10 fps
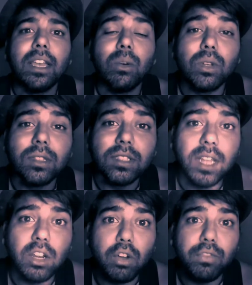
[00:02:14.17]
was the
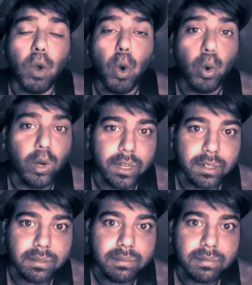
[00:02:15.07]
son of
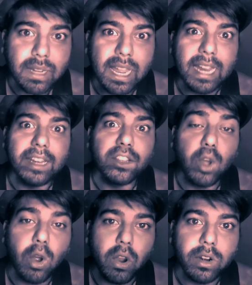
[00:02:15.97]
Odin, and
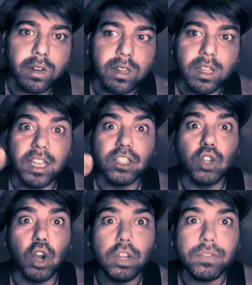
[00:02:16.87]
Thor is
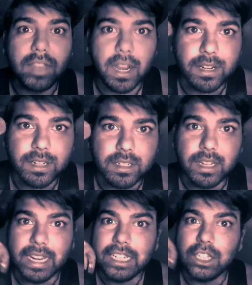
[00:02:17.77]
god of thunder,
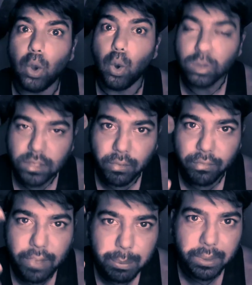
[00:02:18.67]
and he owns a
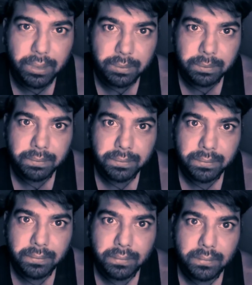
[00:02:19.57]
weapon
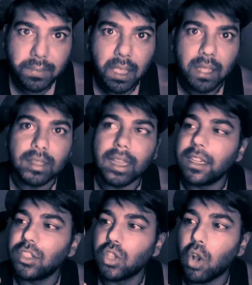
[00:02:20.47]

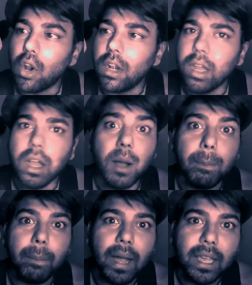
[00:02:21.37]
that is called a
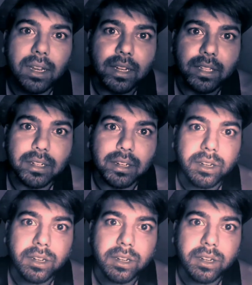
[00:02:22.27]
Mjolnir,